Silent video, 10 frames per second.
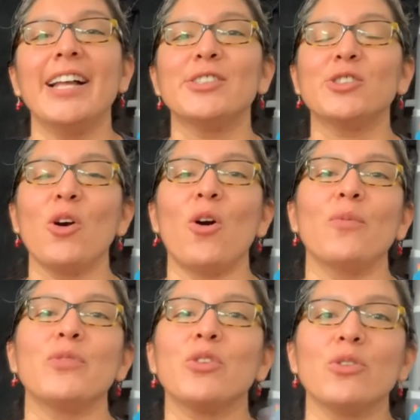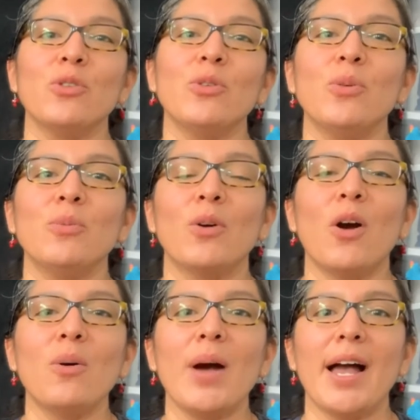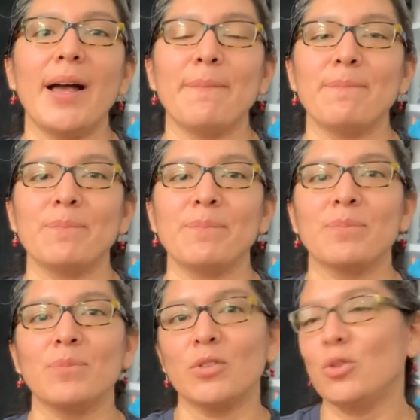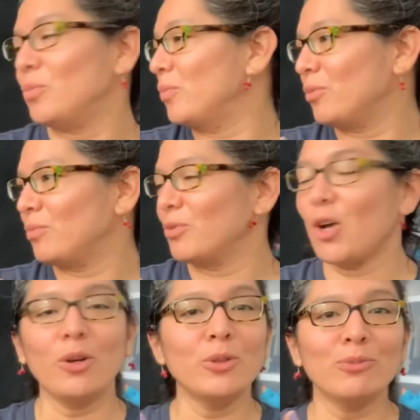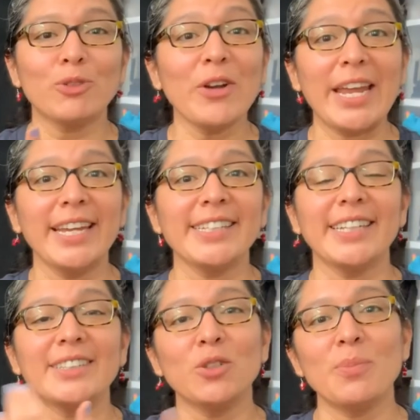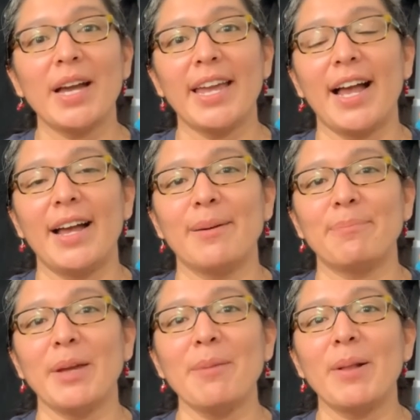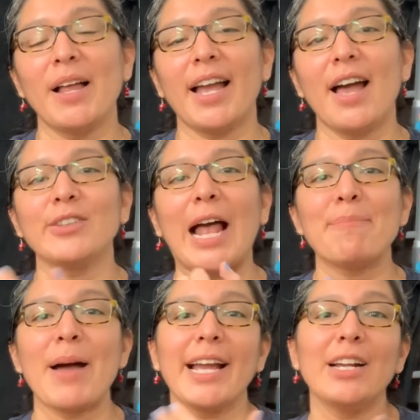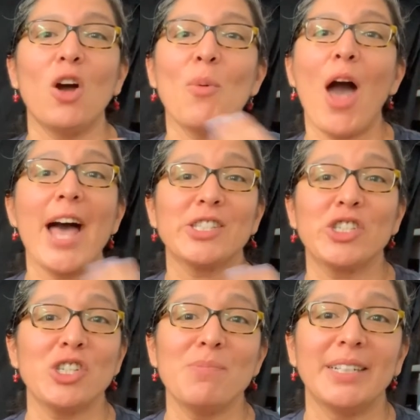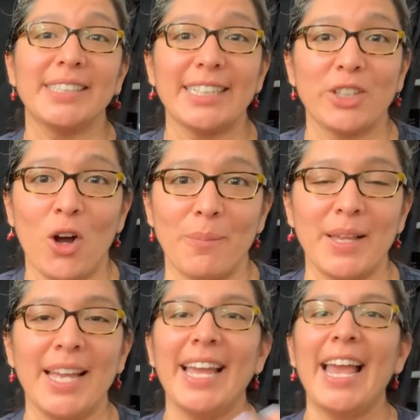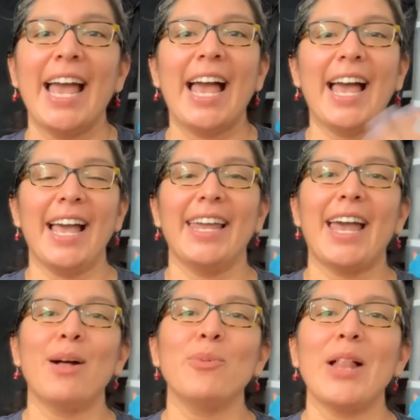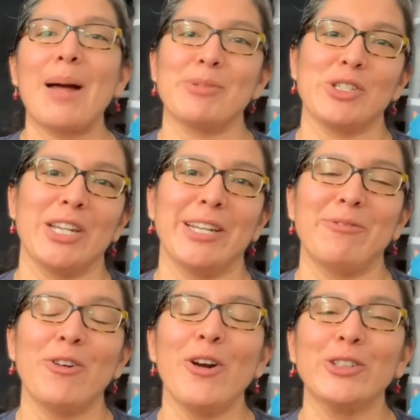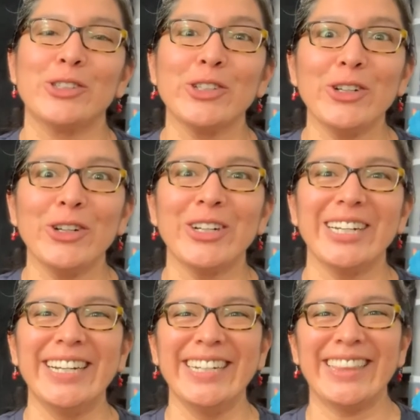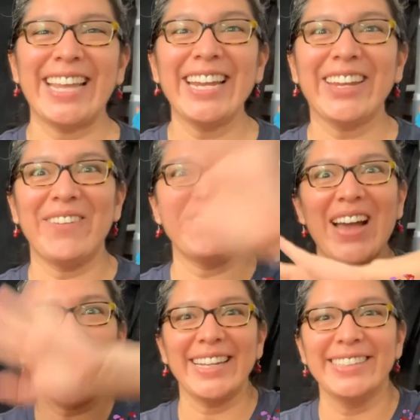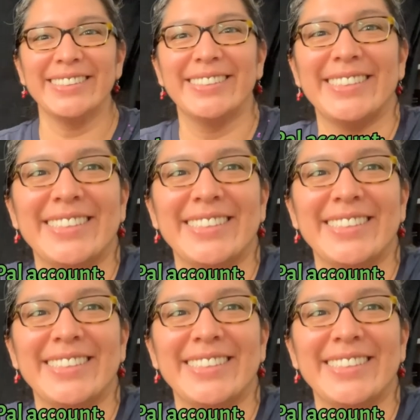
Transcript: So you go um go donate to my uh, PayPal account, alpacaglobo at gmail dot com, and I will appreciate it for sure. Thank you, bye.